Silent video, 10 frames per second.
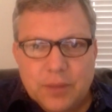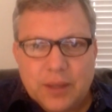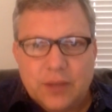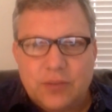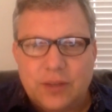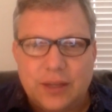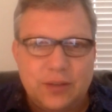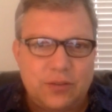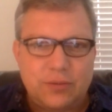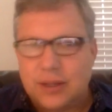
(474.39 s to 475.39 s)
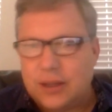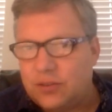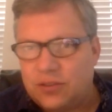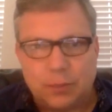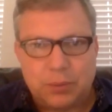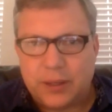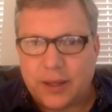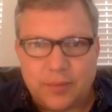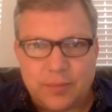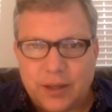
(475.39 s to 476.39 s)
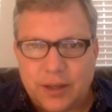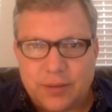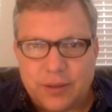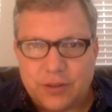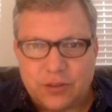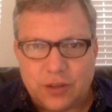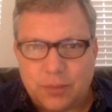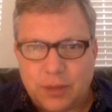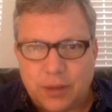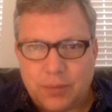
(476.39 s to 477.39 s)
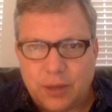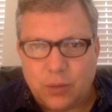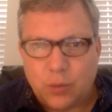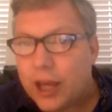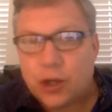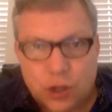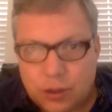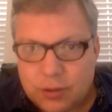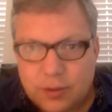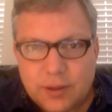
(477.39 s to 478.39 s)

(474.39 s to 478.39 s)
is simply just a wish.